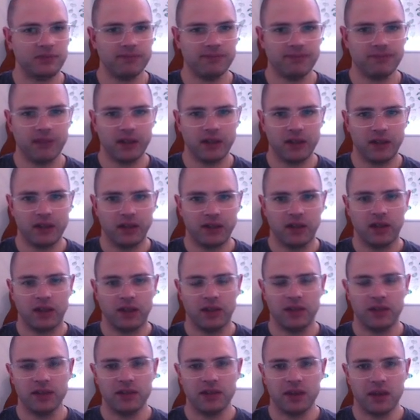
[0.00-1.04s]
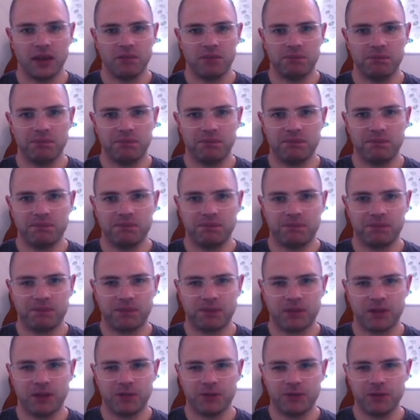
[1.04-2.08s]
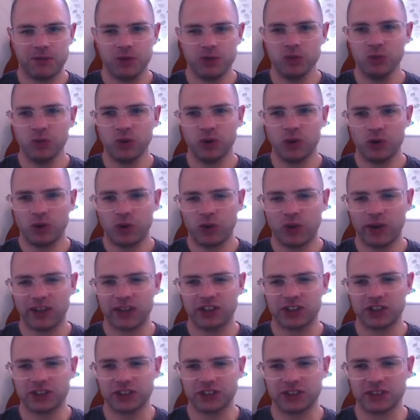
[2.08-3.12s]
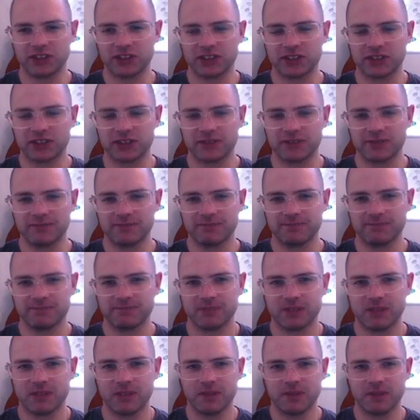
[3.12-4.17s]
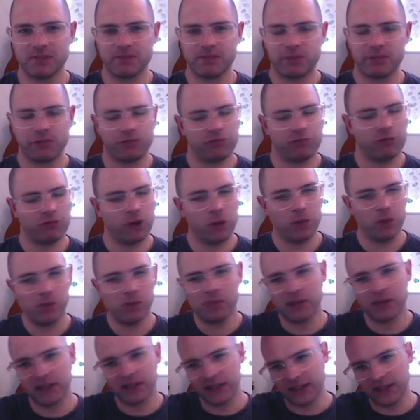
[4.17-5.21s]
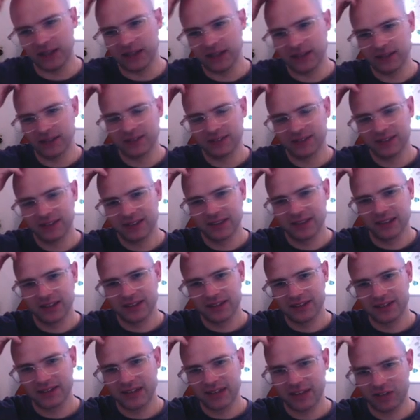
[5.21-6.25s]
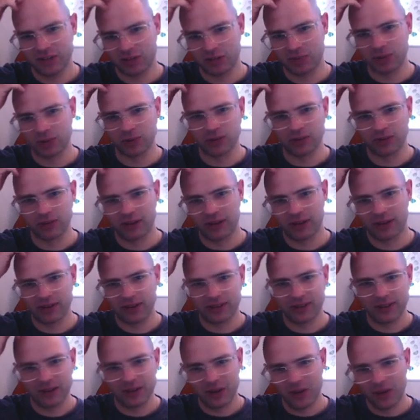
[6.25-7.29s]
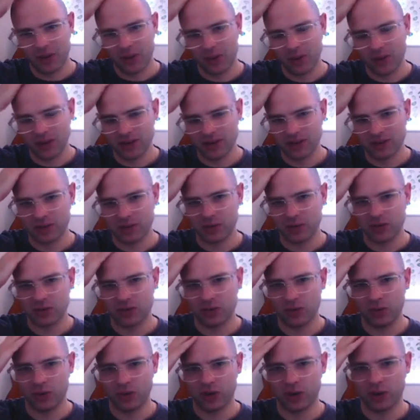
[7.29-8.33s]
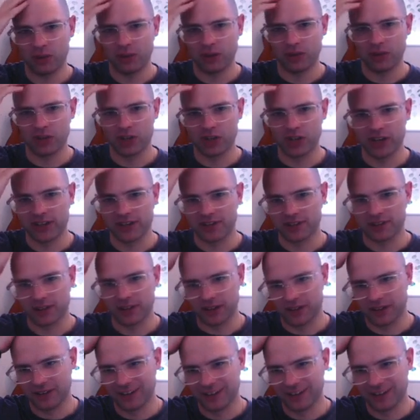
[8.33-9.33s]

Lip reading: I think a few more questions, probably sensible when someone's talking about genocide.